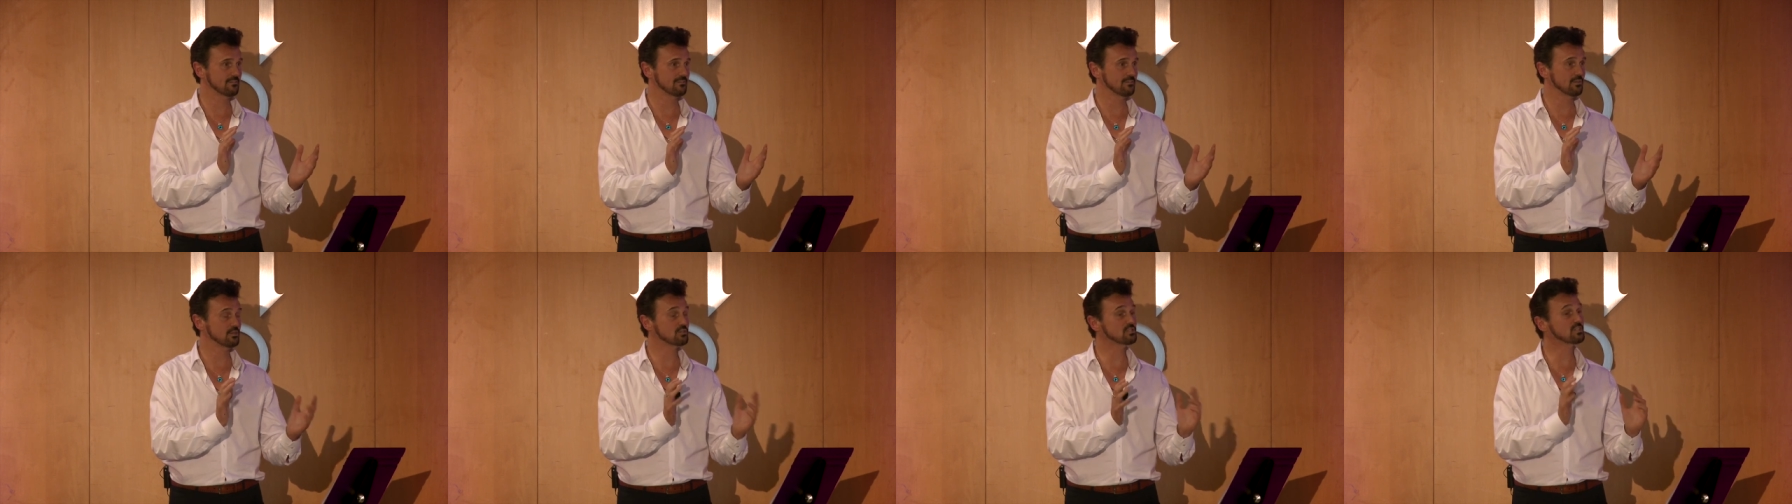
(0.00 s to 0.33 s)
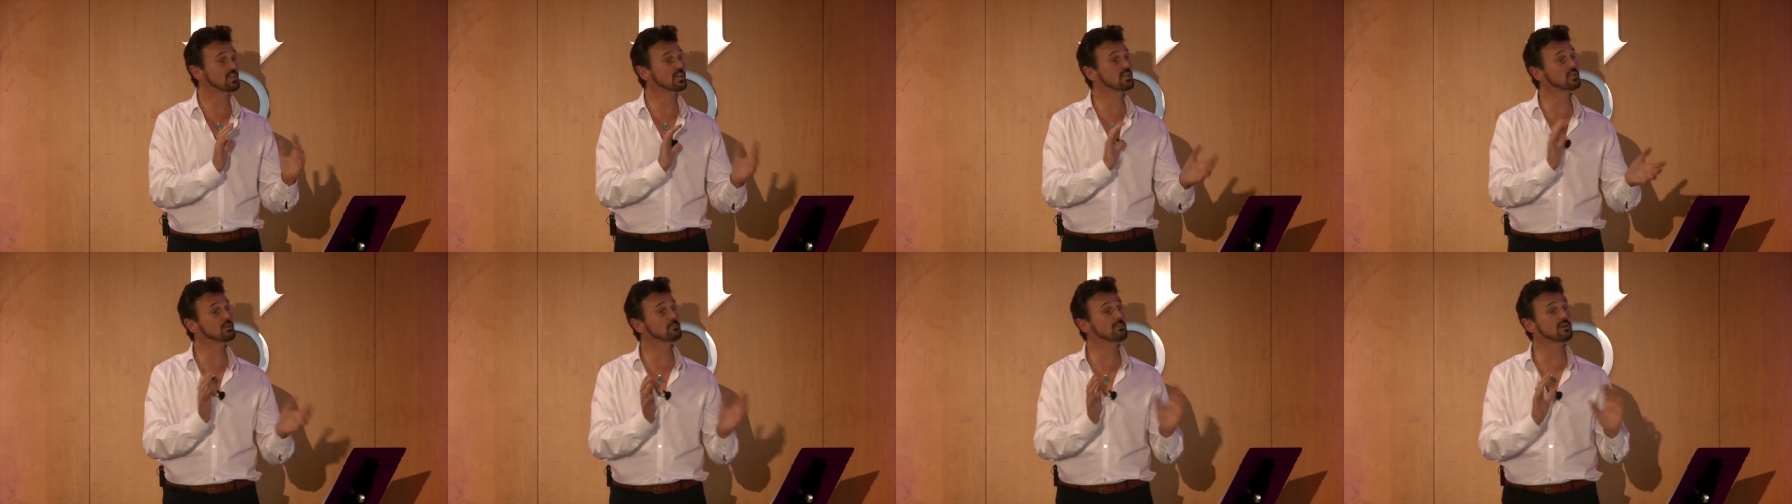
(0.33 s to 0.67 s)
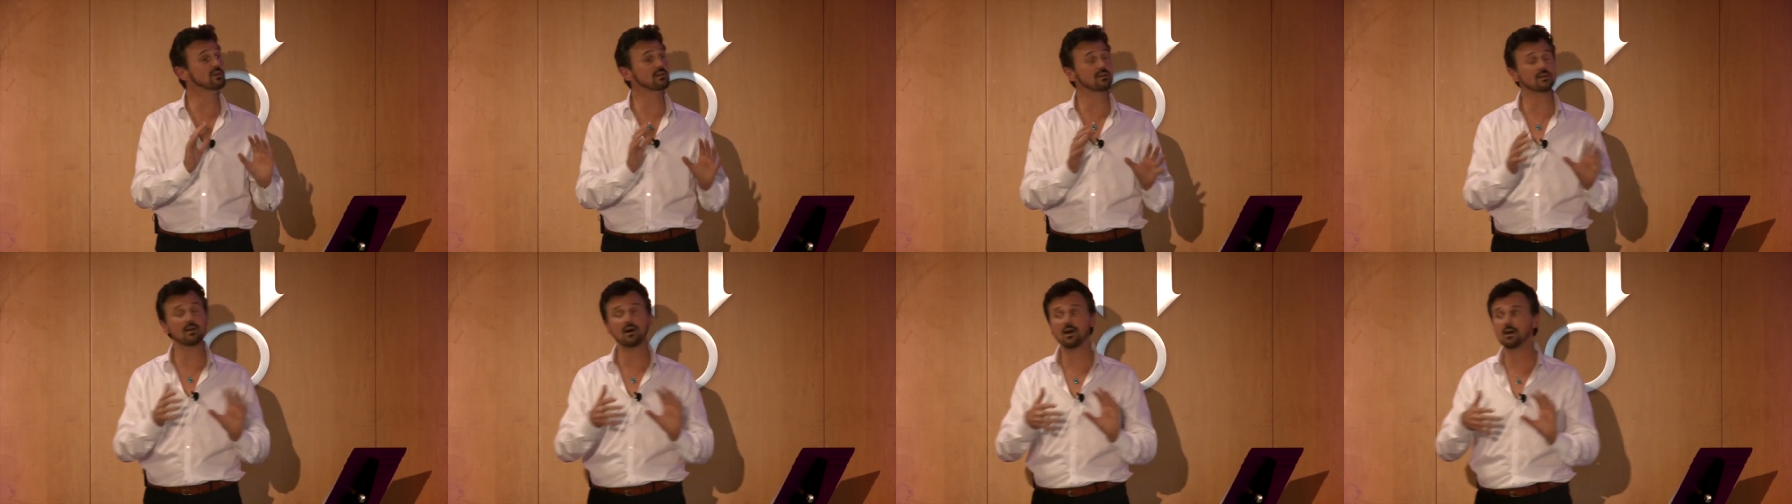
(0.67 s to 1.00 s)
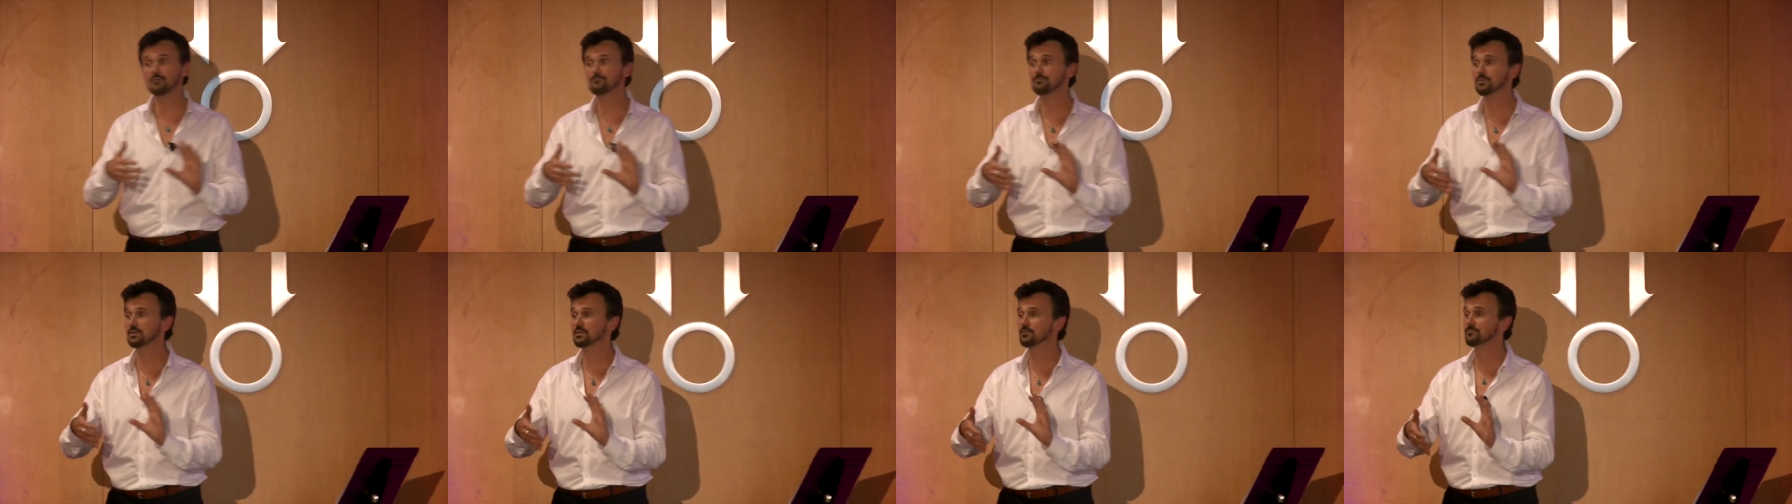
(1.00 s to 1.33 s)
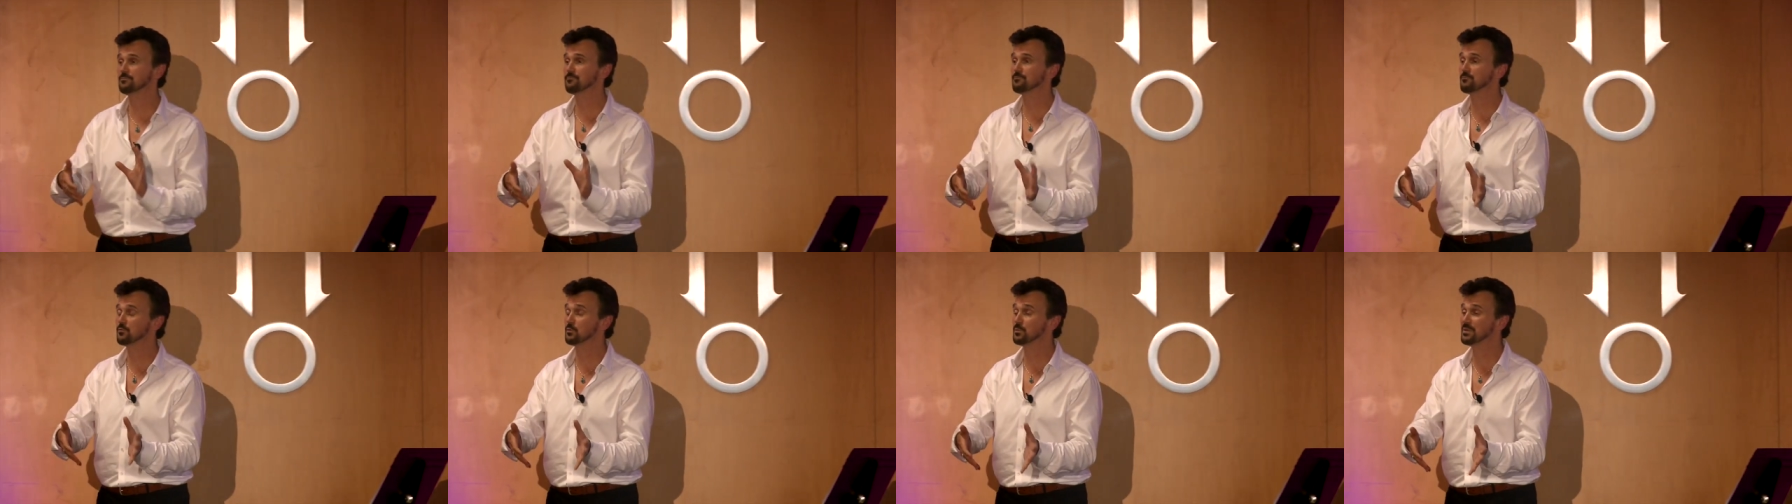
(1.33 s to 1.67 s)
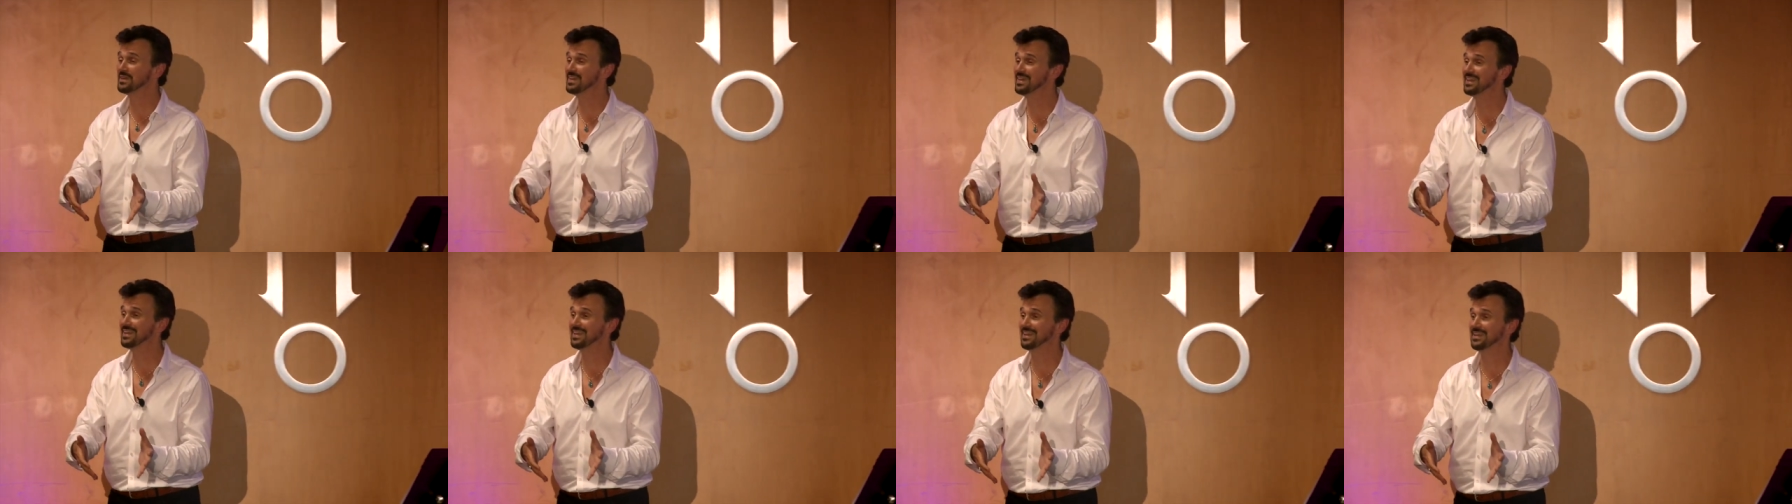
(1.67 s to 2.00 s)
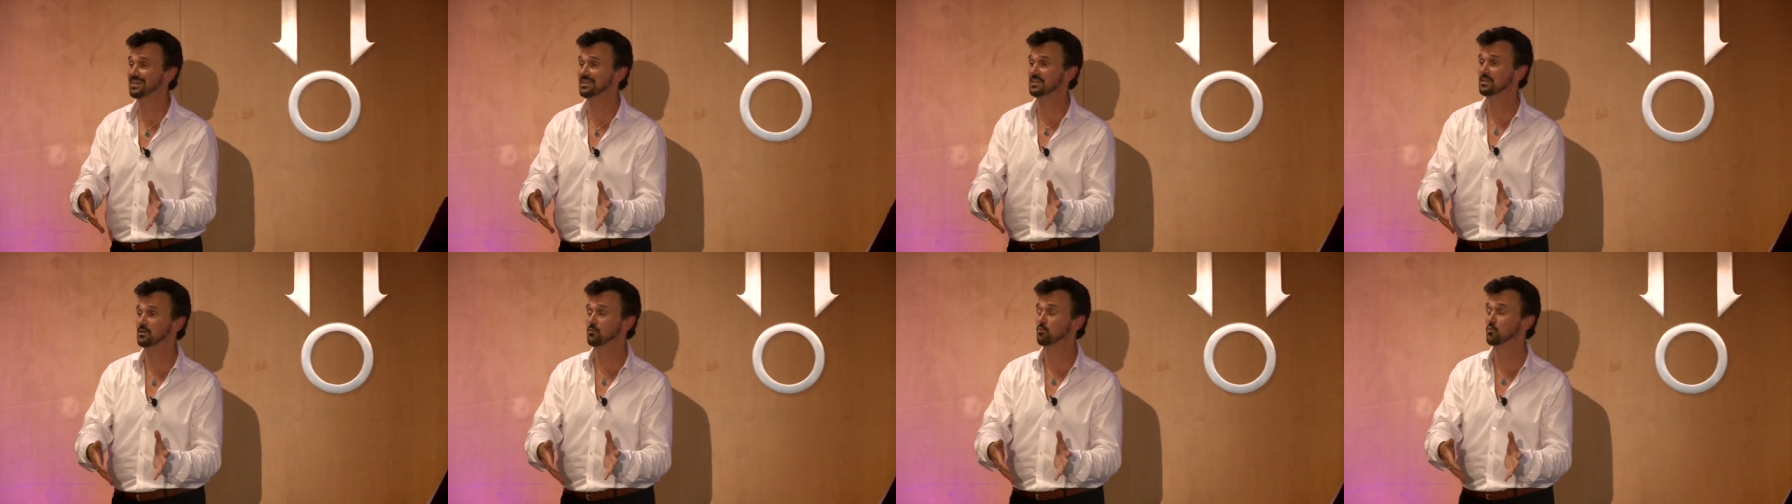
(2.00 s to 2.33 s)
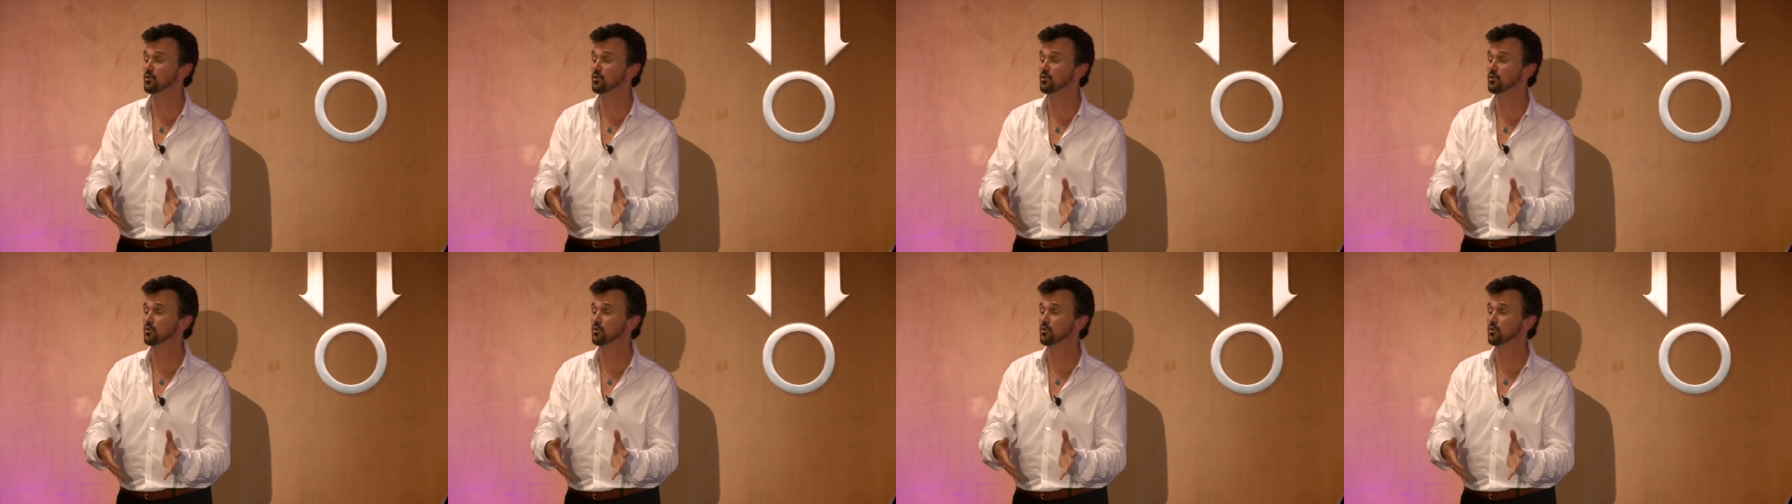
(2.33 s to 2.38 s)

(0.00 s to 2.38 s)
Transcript: there's going to be a conflict from getting